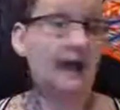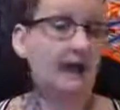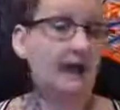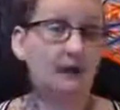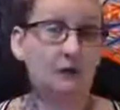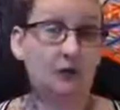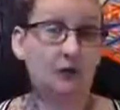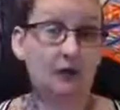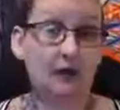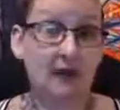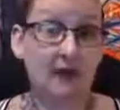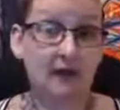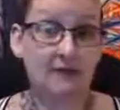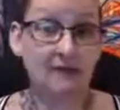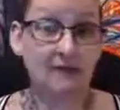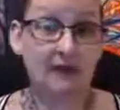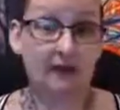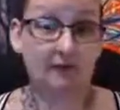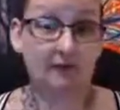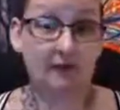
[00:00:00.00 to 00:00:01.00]
didn't realize
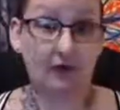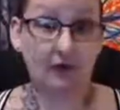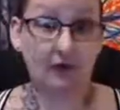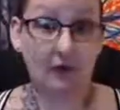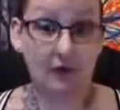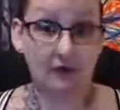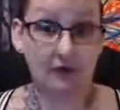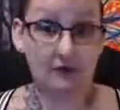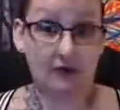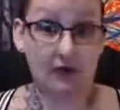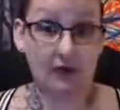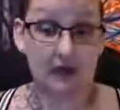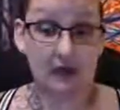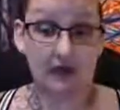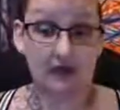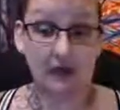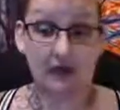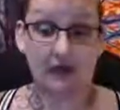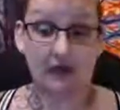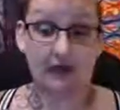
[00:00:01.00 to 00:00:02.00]
that for a long time.
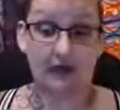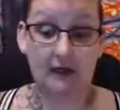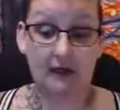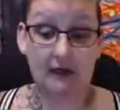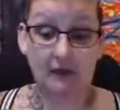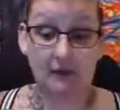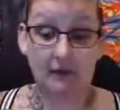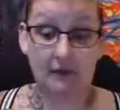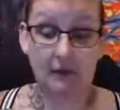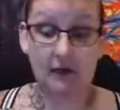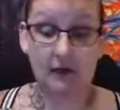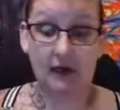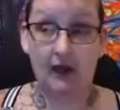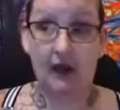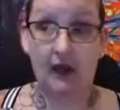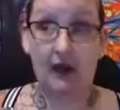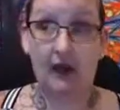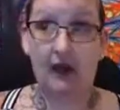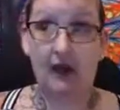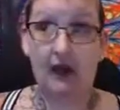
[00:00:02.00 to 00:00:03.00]
And, you know,
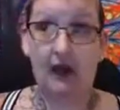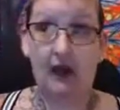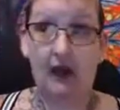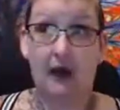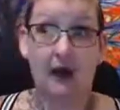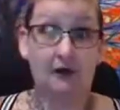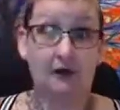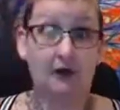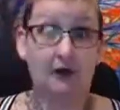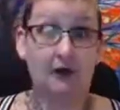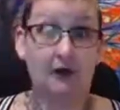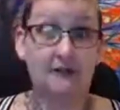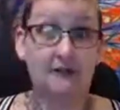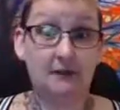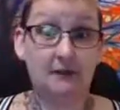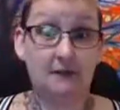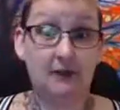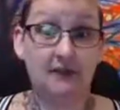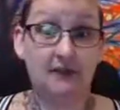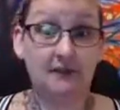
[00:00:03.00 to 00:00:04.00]
I do have
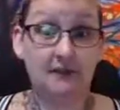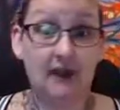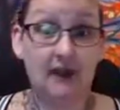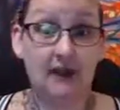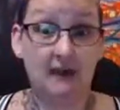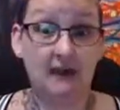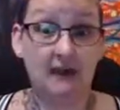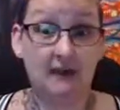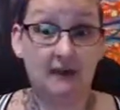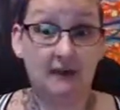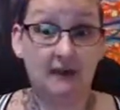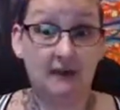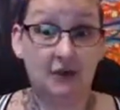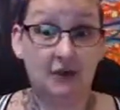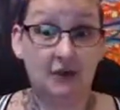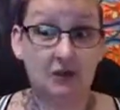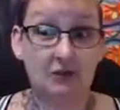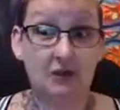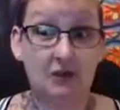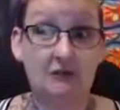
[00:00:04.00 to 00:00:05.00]
some anxiety
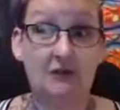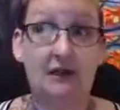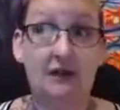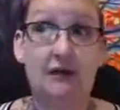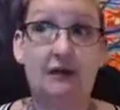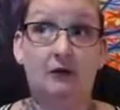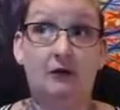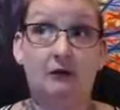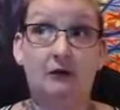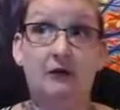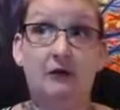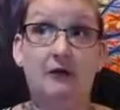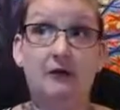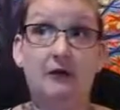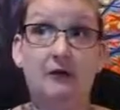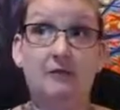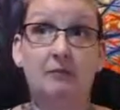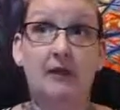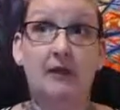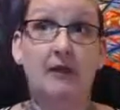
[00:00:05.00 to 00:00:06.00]
issues, and it really
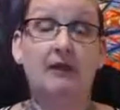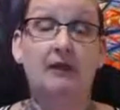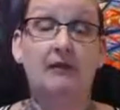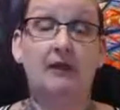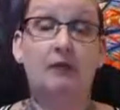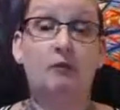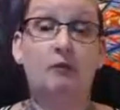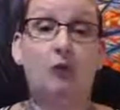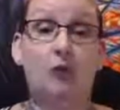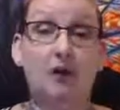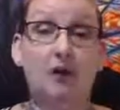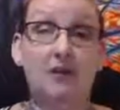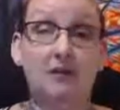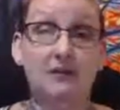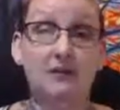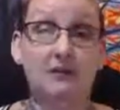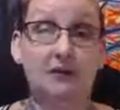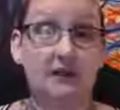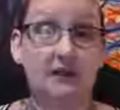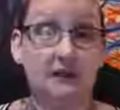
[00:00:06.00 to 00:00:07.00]
made them worse
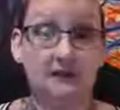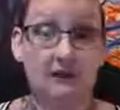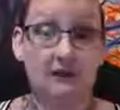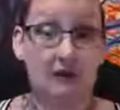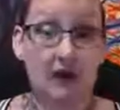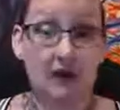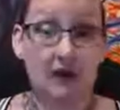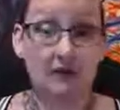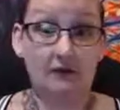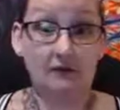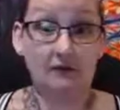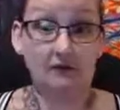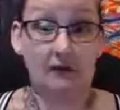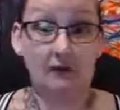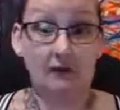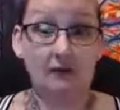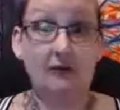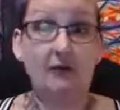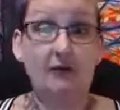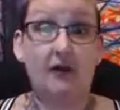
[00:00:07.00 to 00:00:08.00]
because a lot of the
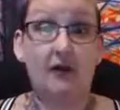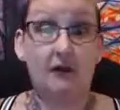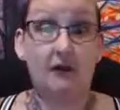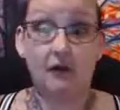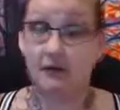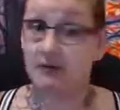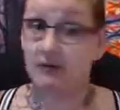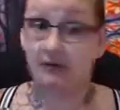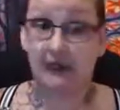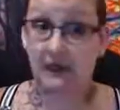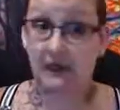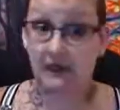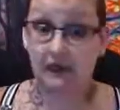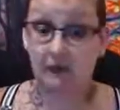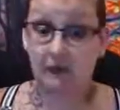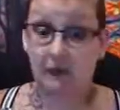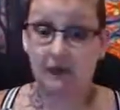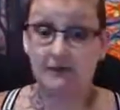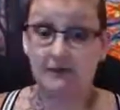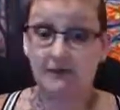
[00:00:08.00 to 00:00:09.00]
time I thought it was me and it
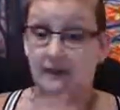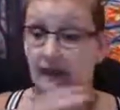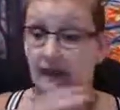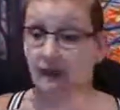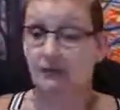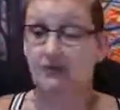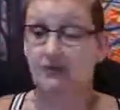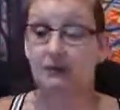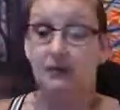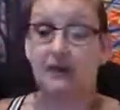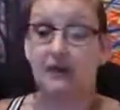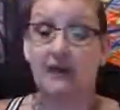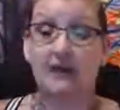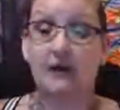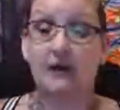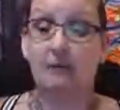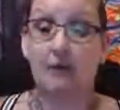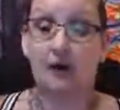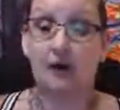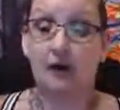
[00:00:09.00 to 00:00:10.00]
wasn't. I was picking
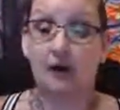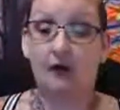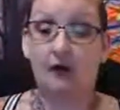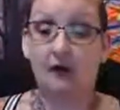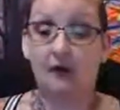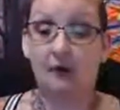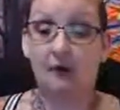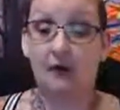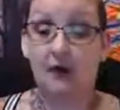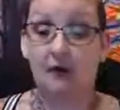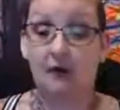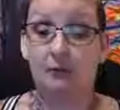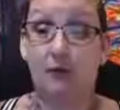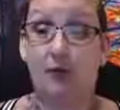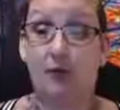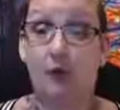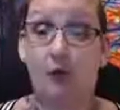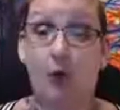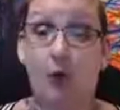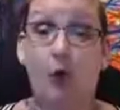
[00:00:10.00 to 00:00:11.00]
up on other
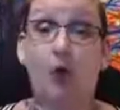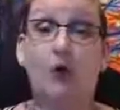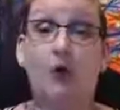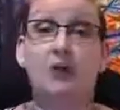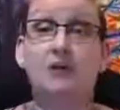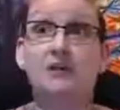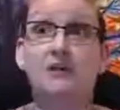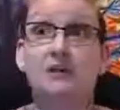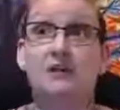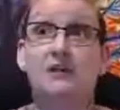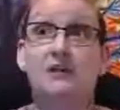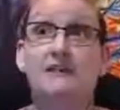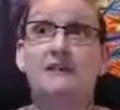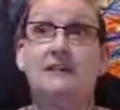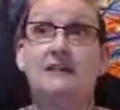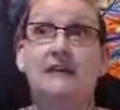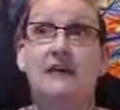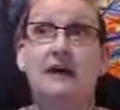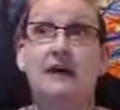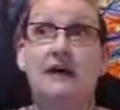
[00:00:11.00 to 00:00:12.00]
people, or
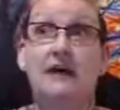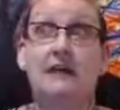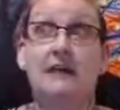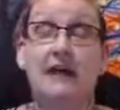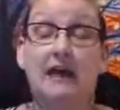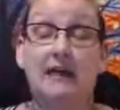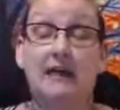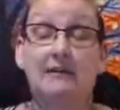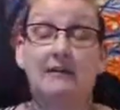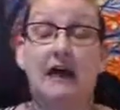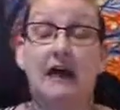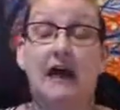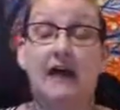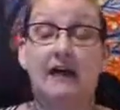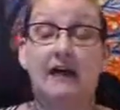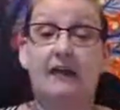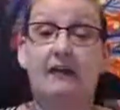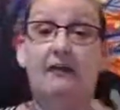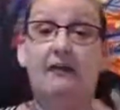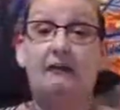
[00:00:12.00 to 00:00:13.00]
just the
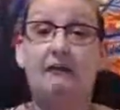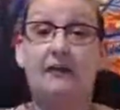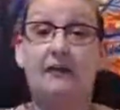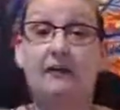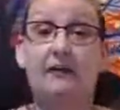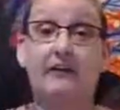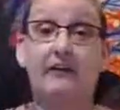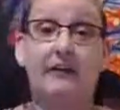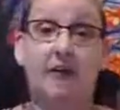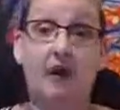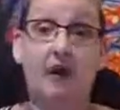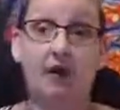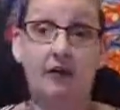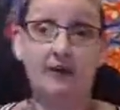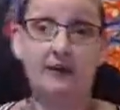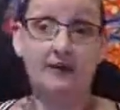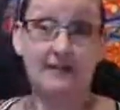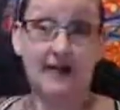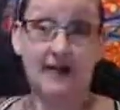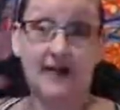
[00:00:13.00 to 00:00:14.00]
anxiety of feeling all
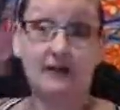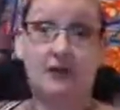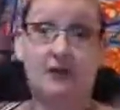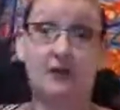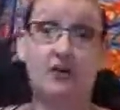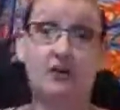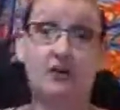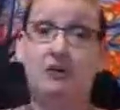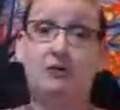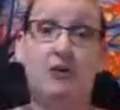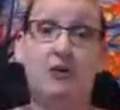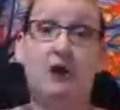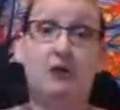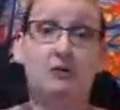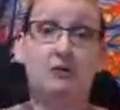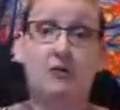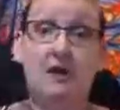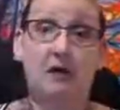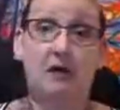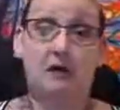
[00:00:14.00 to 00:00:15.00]
this energy around
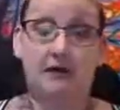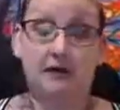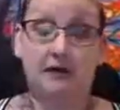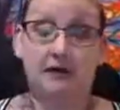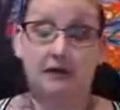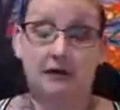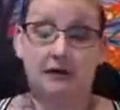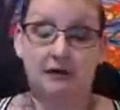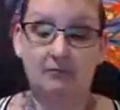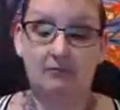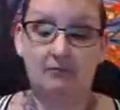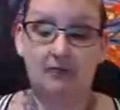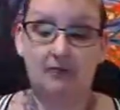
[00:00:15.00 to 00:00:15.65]
me all the time